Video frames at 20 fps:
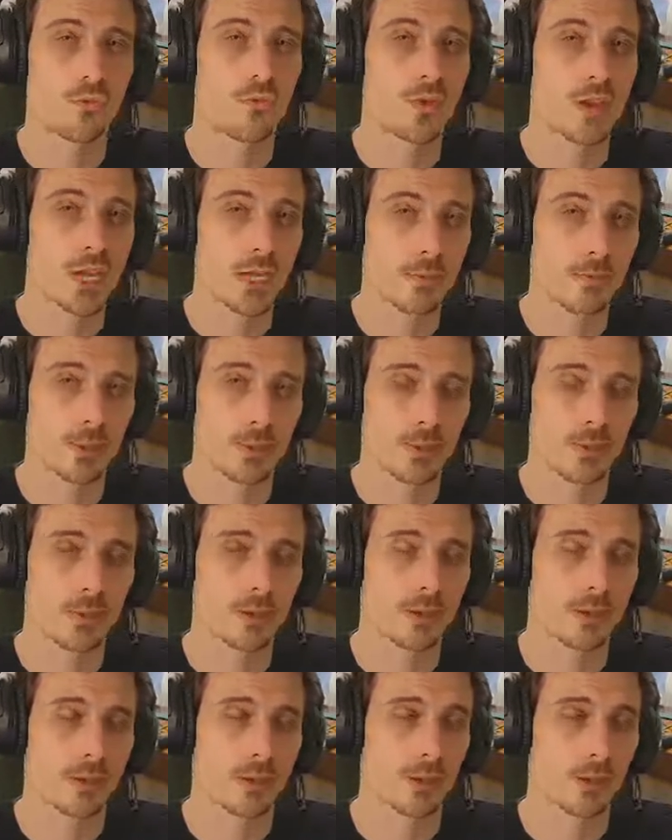vape
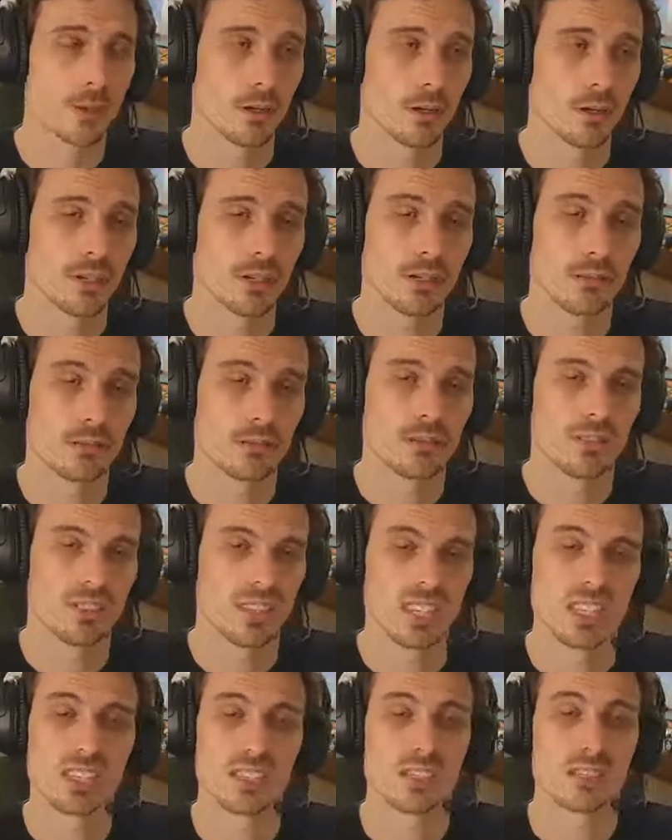
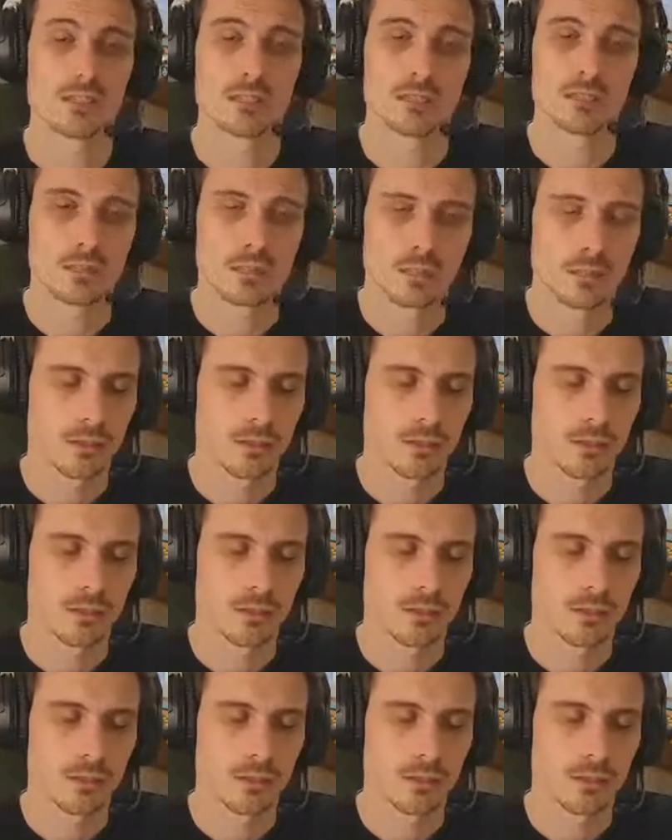thingies.